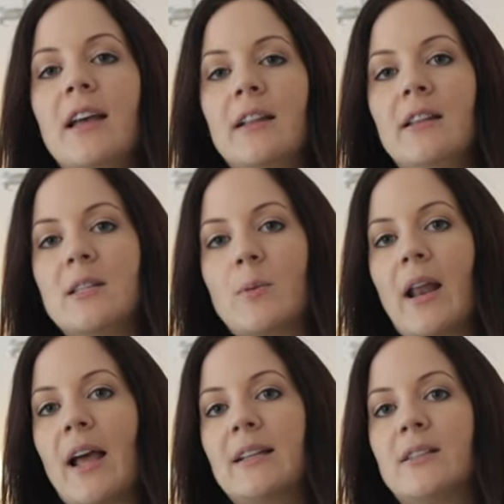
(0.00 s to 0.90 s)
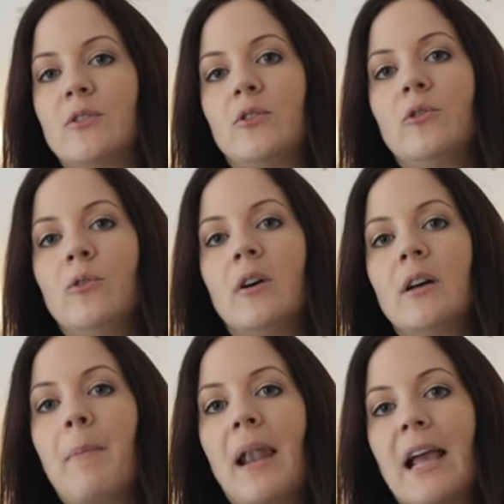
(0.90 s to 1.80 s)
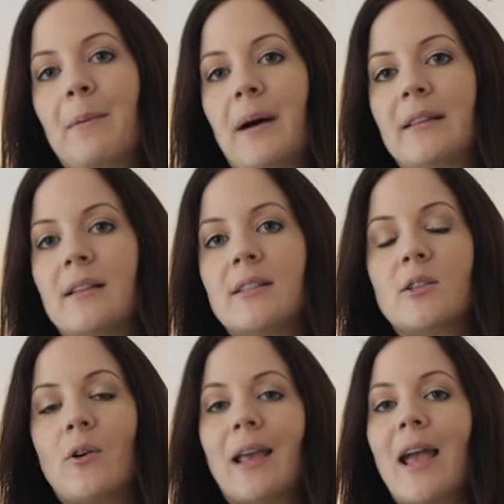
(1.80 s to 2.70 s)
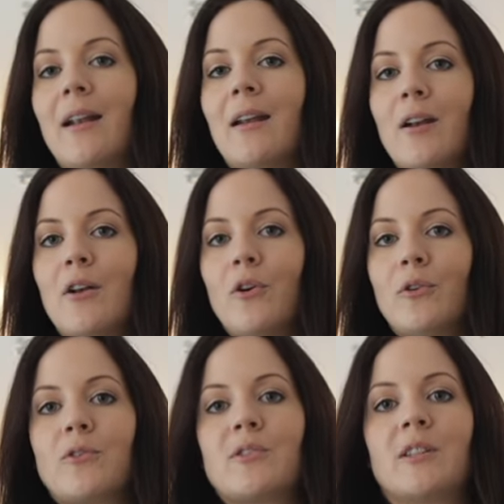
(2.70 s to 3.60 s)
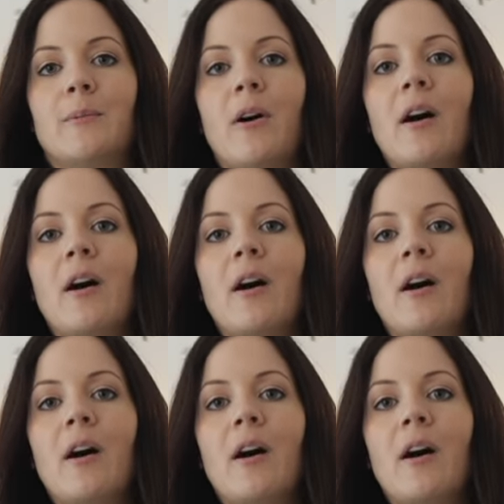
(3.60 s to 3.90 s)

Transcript: this one has two black buttons, so again, no noticeable